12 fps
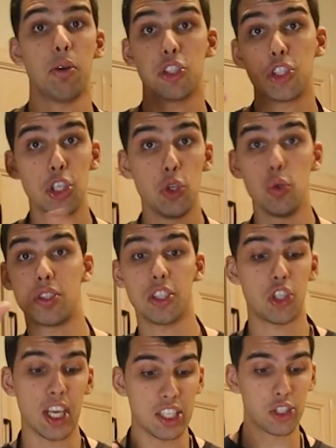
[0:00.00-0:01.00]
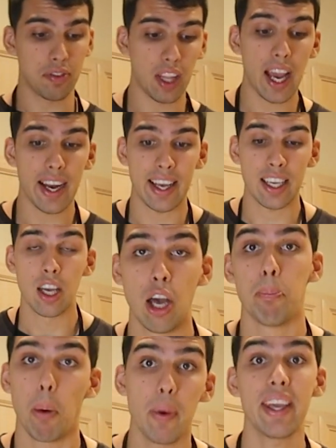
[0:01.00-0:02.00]
excuse the change of lighting,
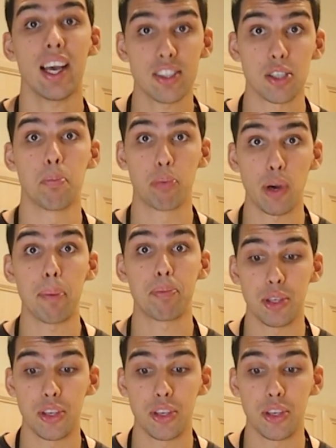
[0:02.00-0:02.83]
but we got some prep to